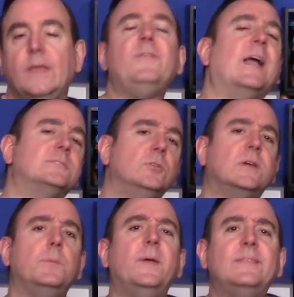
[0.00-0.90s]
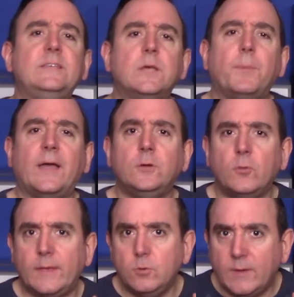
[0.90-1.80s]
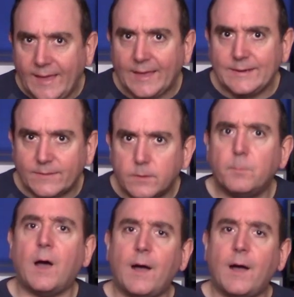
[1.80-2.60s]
If you guys are looking to pick these up, I know that you can get them